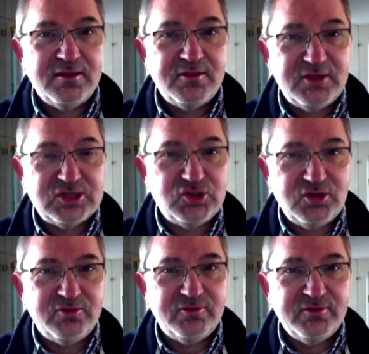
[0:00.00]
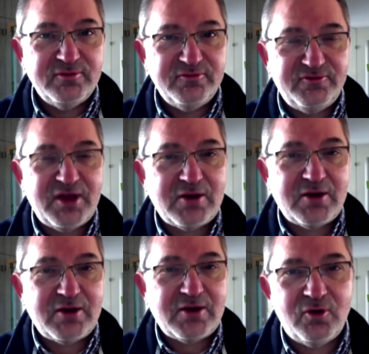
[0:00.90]
this new
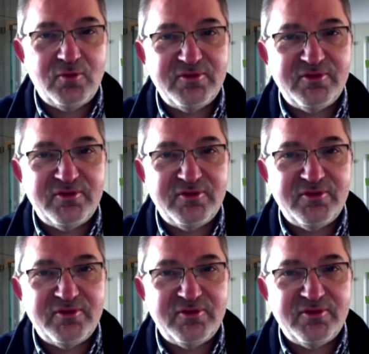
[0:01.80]
variant form of the